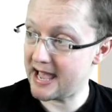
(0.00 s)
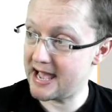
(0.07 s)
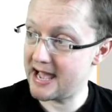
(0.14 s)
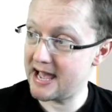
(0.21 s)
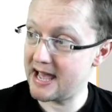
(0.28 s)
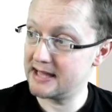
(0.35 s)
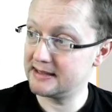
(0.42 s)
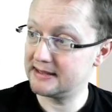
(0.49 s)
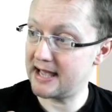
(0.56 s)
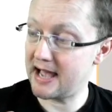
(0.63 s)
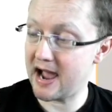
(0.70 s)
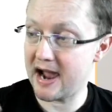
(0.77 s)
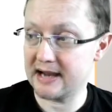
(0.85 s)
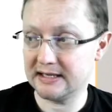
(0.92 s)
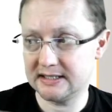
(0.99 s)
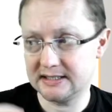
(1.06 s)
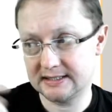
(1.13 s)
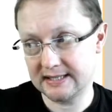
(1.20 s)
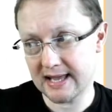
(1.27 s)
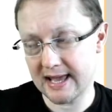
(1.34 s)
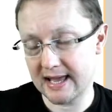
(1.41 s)
and I
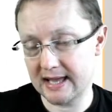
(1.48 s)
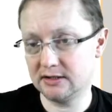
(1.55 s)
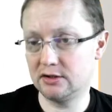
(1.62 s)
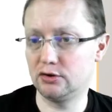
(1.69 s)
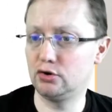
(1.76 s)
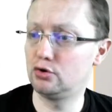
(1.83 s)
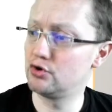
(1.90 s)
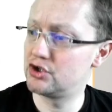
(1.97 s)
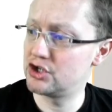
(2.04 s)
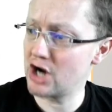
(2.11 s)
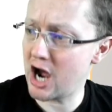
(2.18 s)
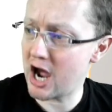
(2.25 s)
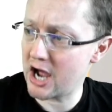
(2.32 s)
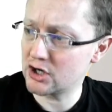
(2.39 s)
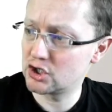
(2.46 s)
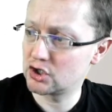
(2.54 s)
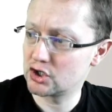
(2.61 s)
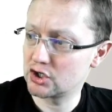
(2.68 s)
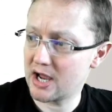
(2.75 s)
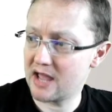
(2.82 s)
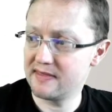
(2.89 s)
tend to
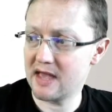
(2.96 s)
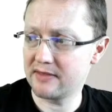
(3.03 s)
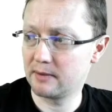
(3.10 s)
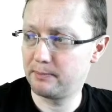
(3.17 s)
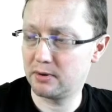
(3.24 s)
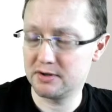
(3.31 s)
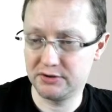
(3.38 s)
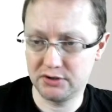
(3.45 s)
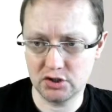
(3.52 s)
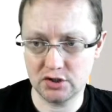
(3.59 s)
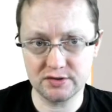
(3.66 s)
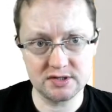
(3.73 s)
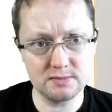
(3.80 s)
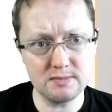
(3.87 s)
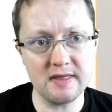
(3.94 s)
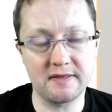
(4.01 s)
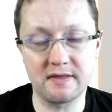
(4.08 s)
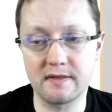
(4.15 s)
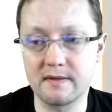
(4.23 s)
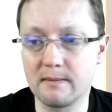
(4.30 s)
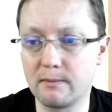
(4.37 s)
judge another politician, Smith,